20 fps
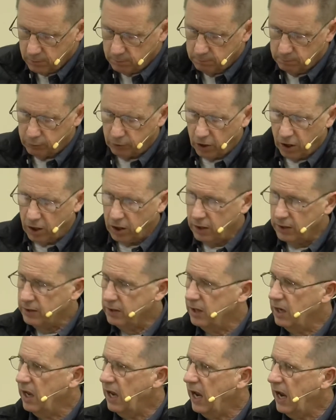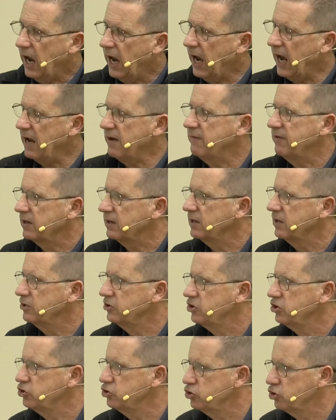brought havoc
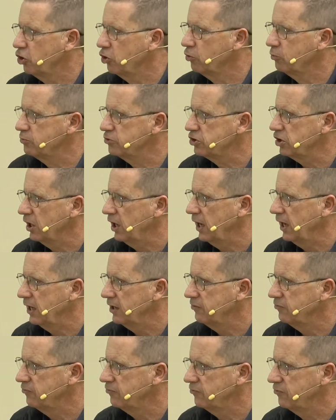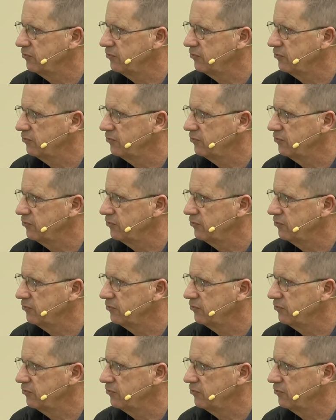into Job's life.